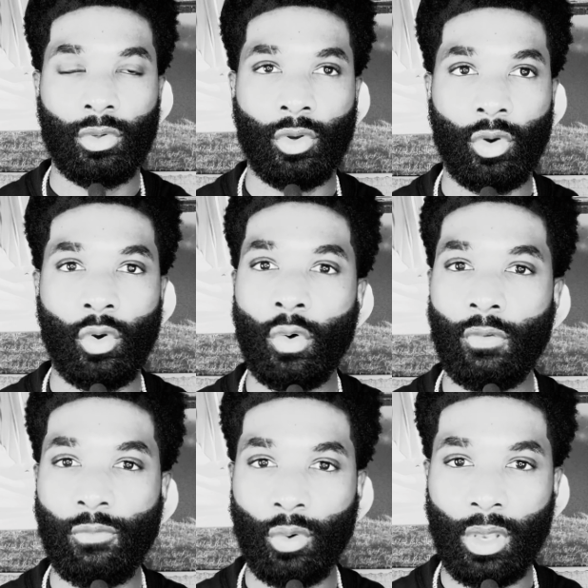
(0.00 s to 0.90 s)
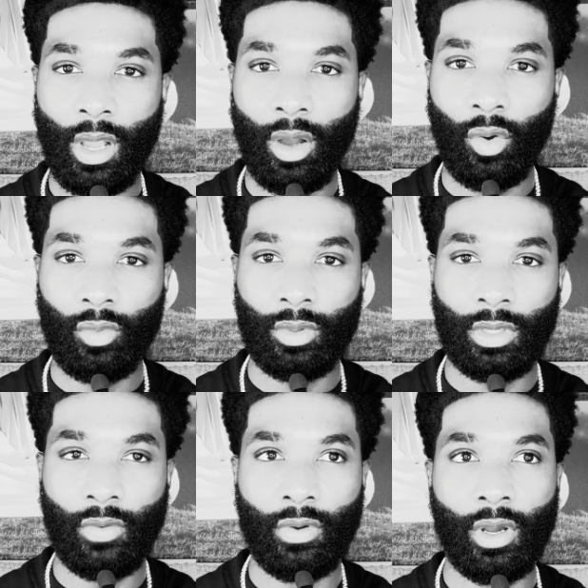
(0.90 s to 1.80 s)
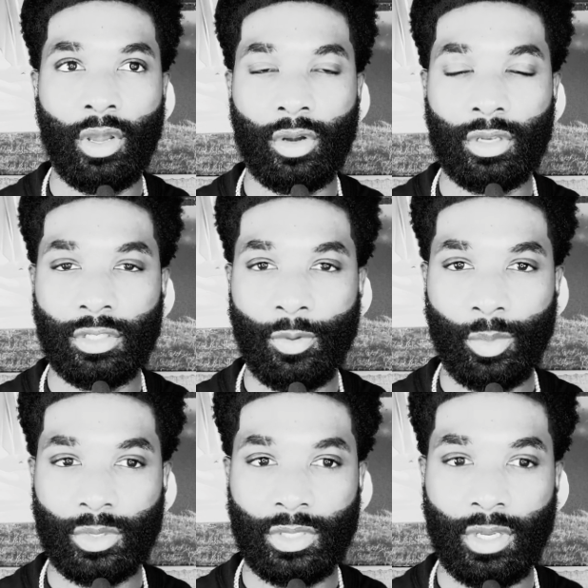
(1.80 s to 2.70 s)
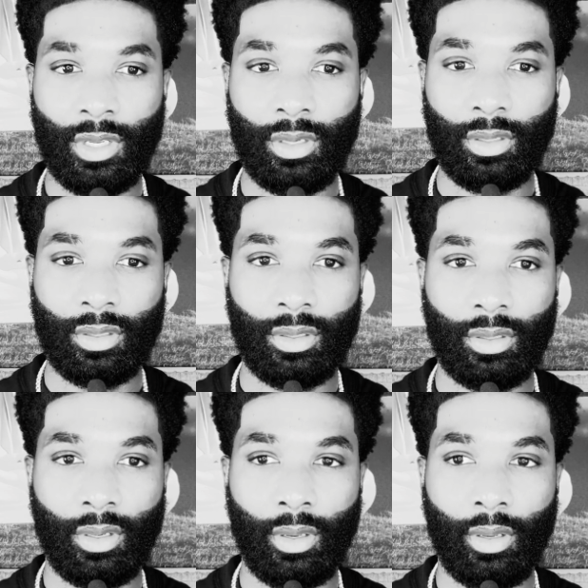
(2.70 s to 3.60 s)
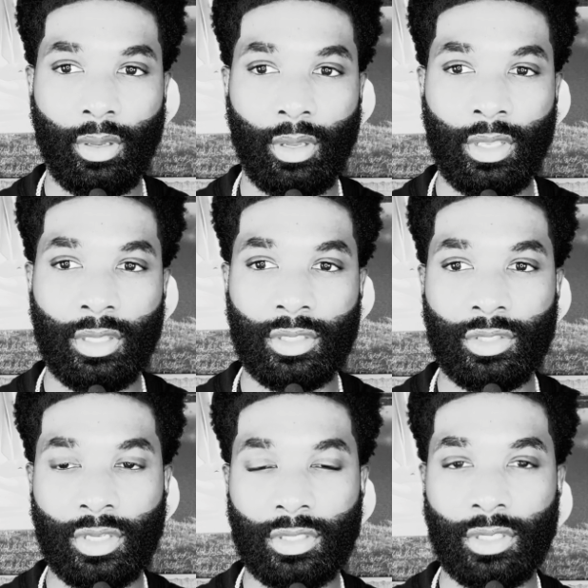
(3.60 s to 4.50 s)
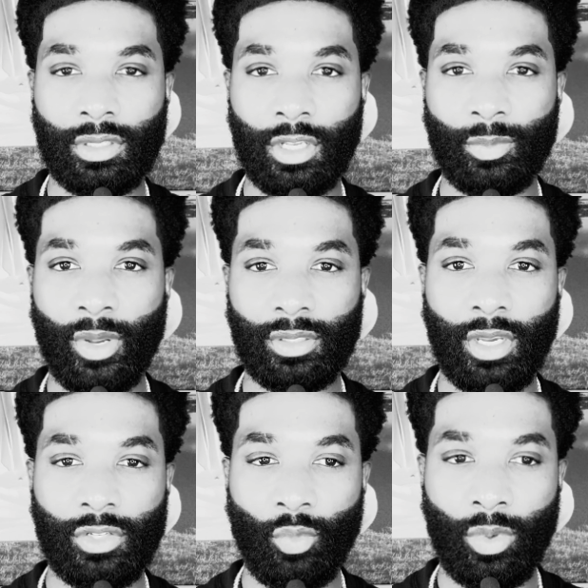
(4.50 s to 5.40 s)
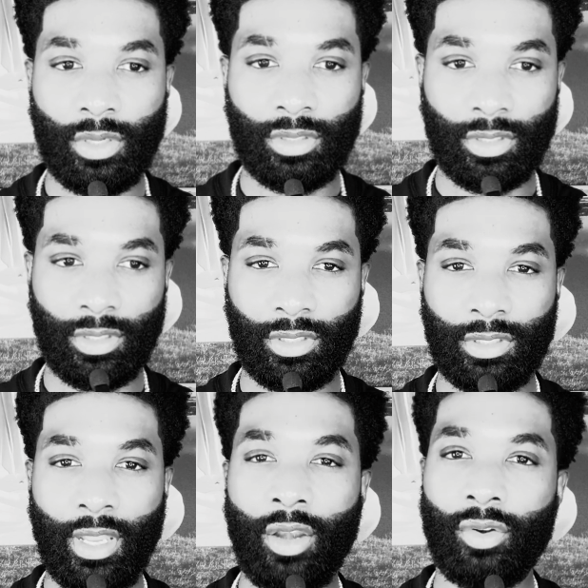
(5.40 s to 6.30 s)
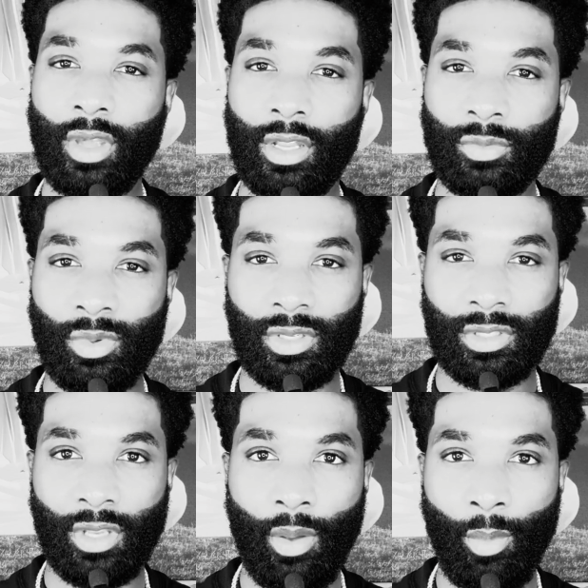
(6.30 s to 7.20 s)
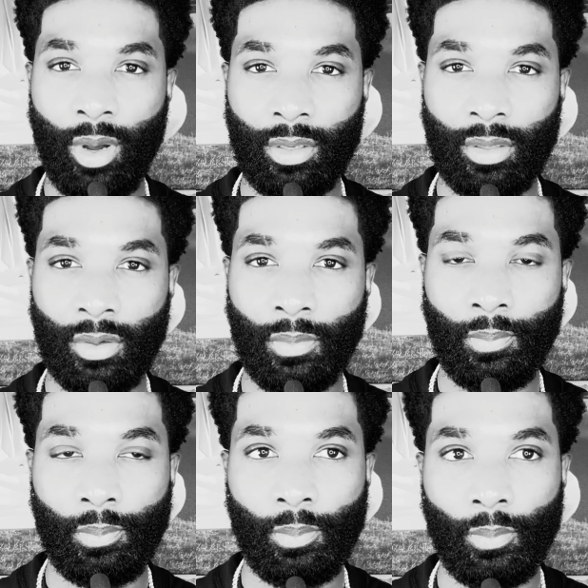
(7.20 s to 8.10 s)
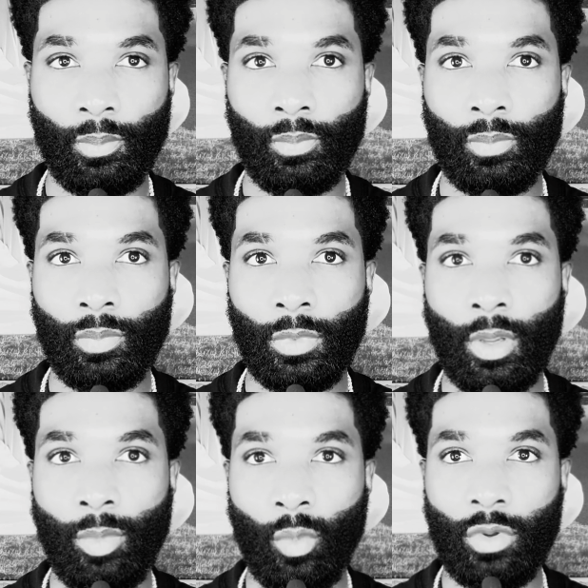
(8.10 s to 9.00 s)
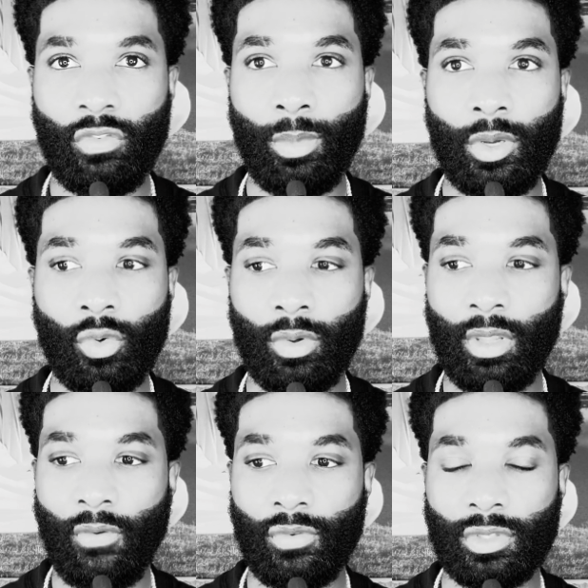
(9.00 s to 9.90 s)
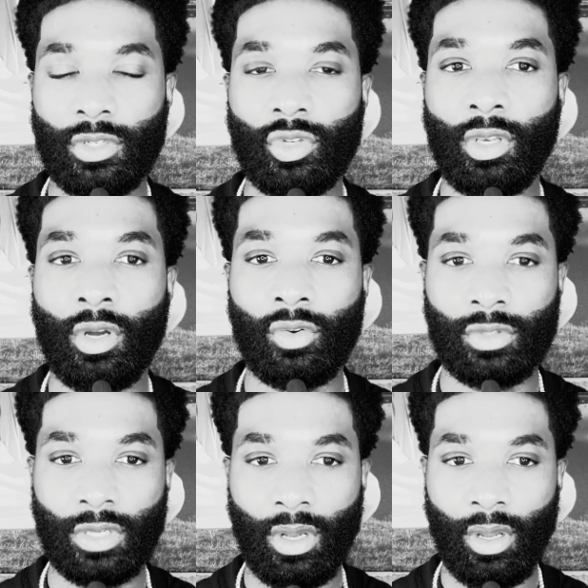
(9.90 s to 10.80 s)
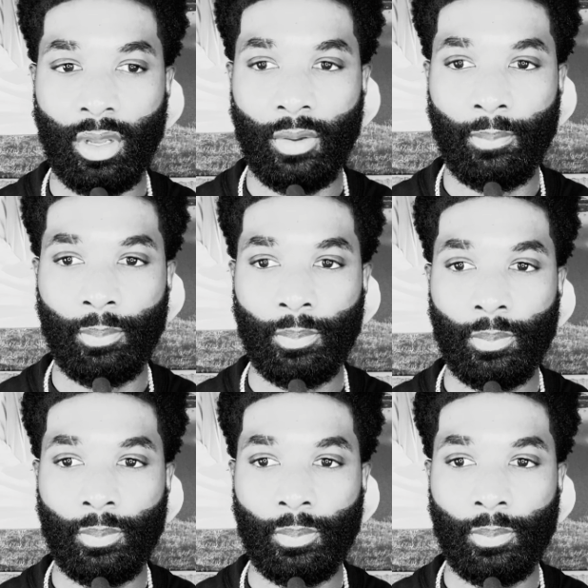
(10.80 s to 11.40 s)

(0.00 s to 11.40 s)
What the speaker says: going full out, giving 110%, and this expectation because it's the standard that has been set by them. But when you've been doing that for such a long time,